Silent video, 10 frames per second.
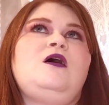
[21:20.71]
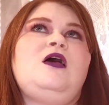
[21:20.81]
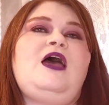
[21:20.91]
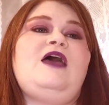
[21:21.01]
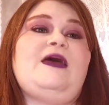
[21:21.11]

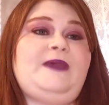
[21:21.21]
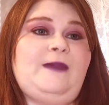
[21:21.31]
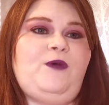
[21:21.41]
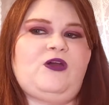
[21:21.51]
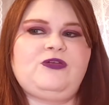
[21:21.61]
And that became
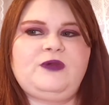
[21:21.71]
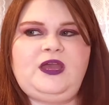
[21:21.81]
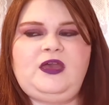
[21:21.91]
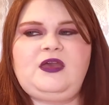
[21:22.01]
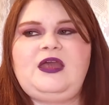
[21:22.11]
book
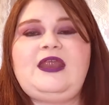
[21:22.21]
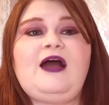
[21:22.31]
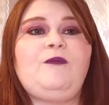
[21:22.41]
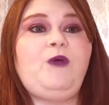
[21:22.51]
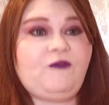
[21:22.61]
3. And
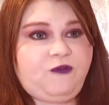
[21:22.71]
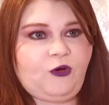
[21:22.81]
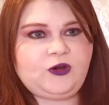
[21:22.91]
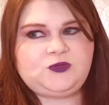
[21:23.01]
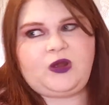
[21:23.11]
now book
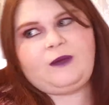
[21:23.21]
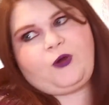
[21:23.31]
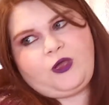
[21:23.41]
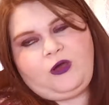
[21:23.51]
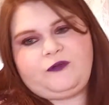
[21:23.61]
4 is what I'm
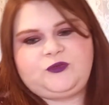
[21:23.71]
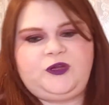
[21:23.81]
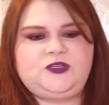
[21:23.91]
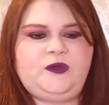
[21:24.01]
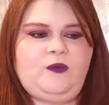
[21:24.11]
working on for
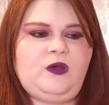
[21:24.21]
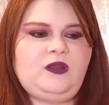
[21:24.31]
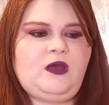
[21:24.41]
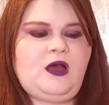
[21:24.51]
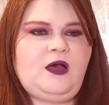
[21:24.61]

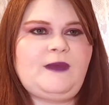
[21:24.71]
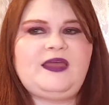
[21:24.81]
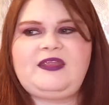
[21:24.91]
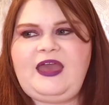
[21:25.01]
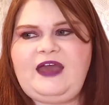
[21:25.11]
2021. And
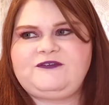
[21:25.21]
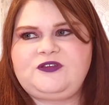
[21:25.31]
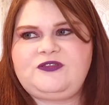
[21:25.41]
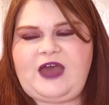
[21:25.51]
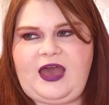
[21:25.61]
then after
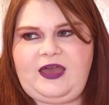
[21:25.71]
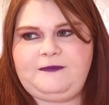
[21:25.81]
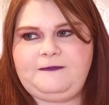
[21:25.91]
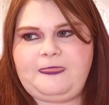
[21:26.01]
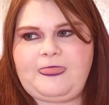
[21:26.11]

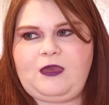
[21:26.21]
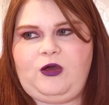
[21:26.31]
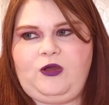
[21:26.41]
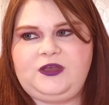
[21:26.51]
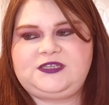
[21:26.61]
that,
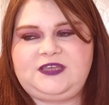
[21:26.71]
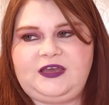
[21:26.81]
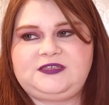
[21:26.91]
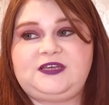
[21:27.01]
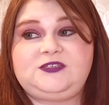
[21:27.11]
on August
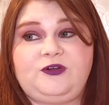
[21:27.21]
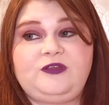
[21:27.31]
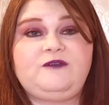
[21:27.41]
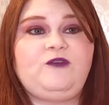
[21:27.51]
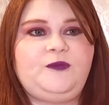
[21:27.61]
6th, I
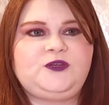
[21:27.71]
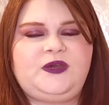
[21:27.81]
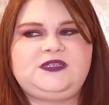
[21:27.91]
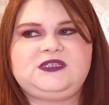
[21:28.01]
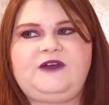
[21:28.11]
started the Fool Me
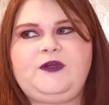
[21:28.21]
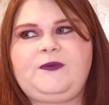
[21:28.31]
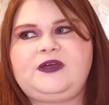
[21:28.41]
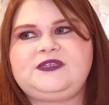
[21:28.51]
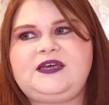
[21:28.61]
Twice discovery
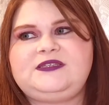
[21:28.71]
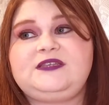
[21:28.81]
process.